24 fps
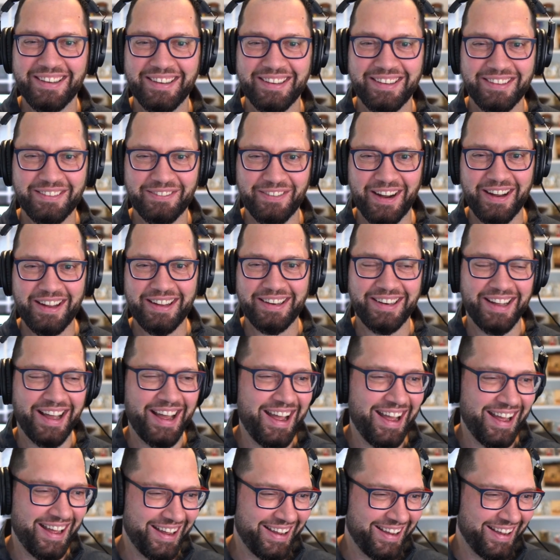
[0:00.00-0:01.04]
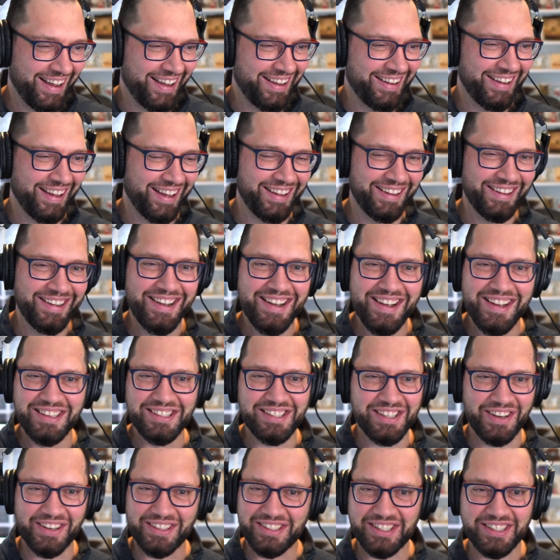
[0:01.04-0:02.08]
Right.
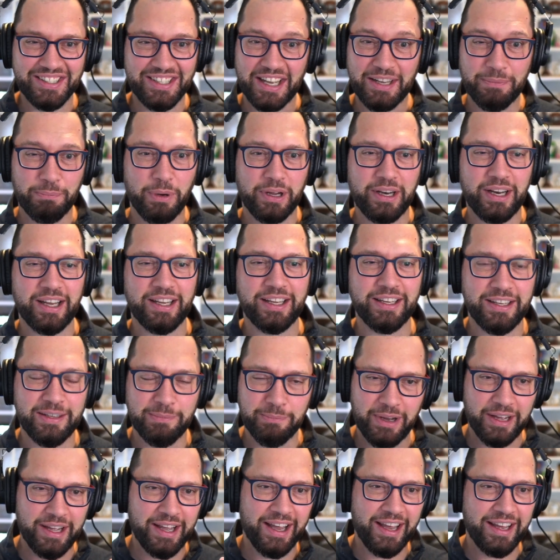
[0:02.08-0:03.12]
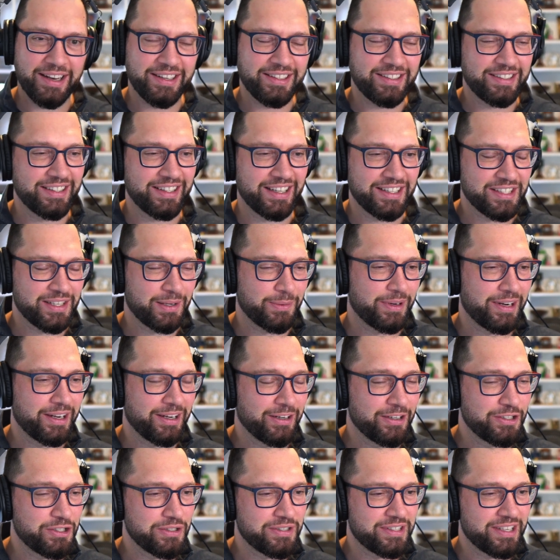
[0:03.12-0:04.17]
So but in my head, that's not what I
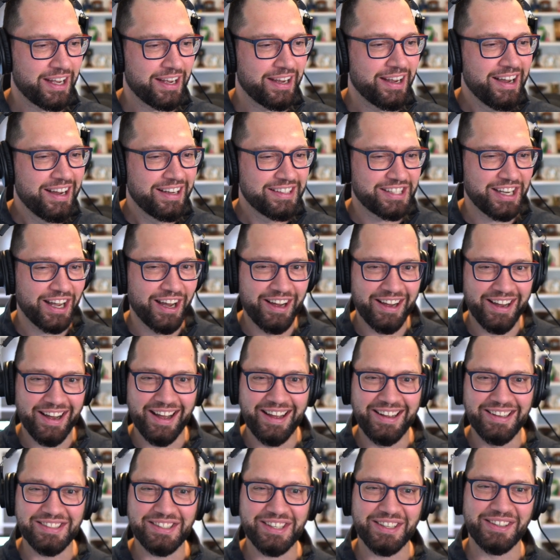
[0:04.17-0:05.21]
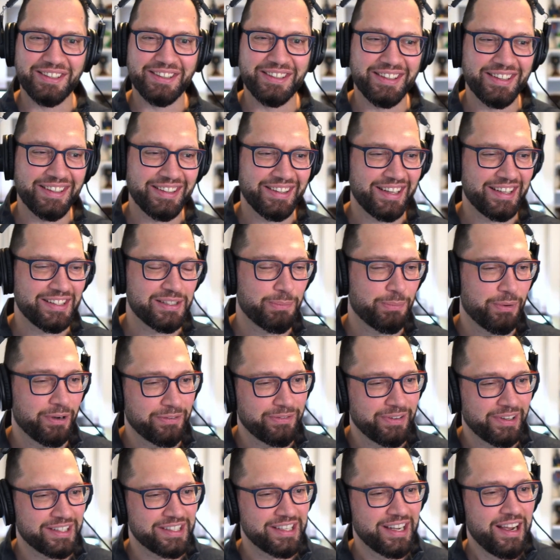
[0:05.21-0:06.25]
heard you say. So that's
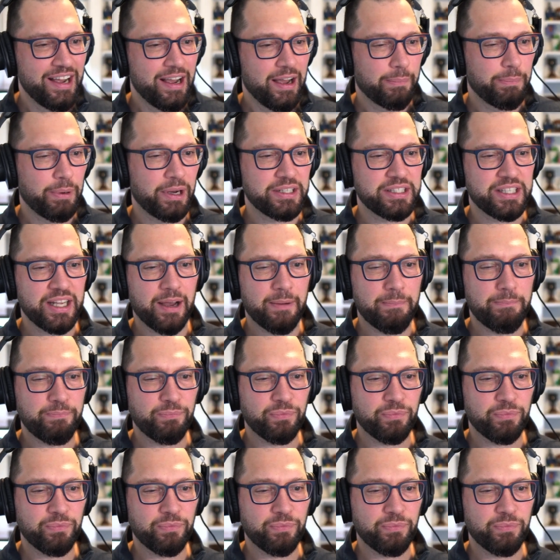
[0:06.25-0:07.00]
perfect. But